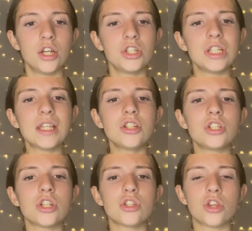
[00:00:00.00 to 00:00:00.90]
She says
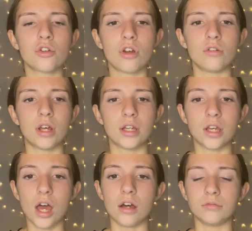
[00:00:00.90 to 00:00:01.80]
she doesn't throw like a
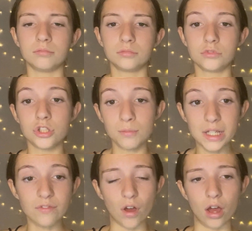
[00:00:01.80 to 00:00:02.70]
girl. Do you
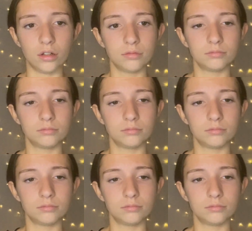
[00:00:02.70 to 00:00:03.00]
believe her?